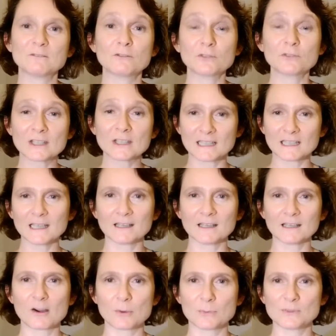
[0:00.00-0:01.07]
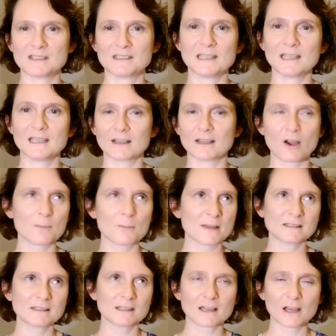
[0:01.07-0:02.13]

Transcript: And for a year I was digging. I must have